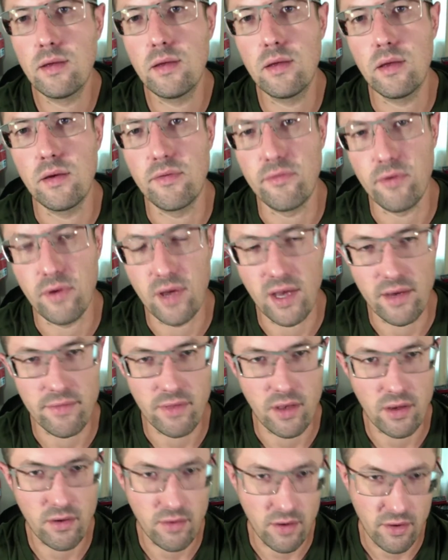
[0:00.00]
If you have
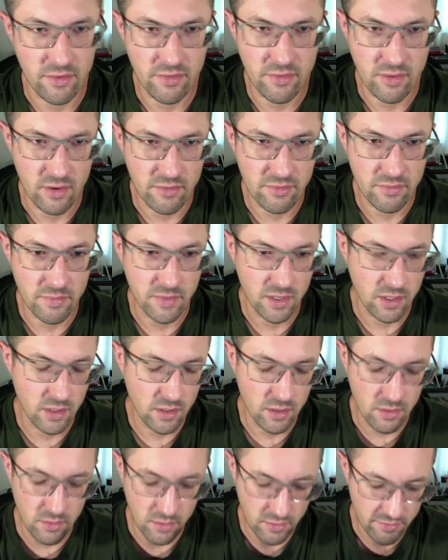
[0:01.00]
that cross-thread from the
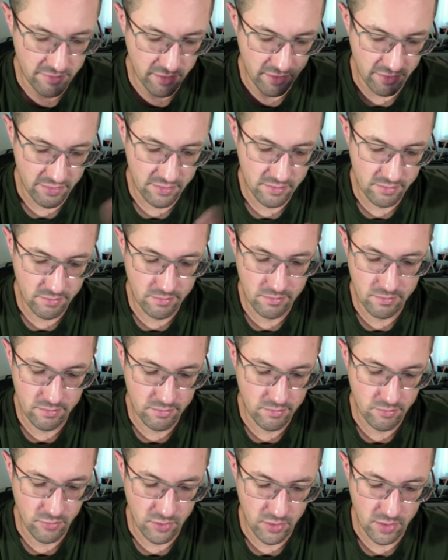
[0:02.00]
get-go, you've just
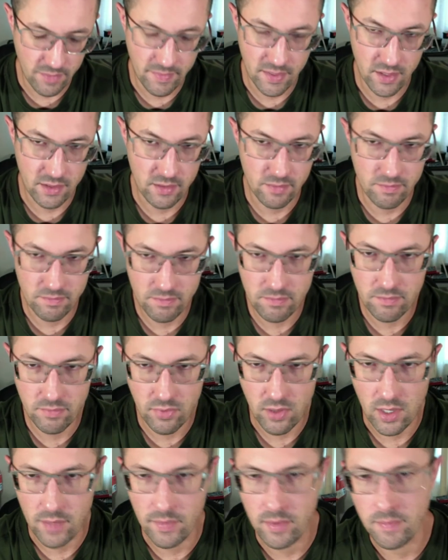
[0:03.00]
really made a
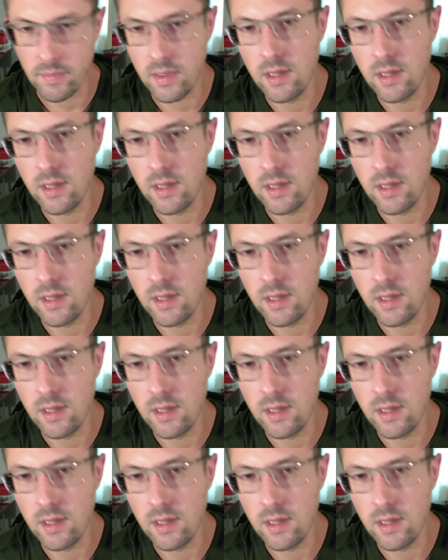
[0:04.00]
problem.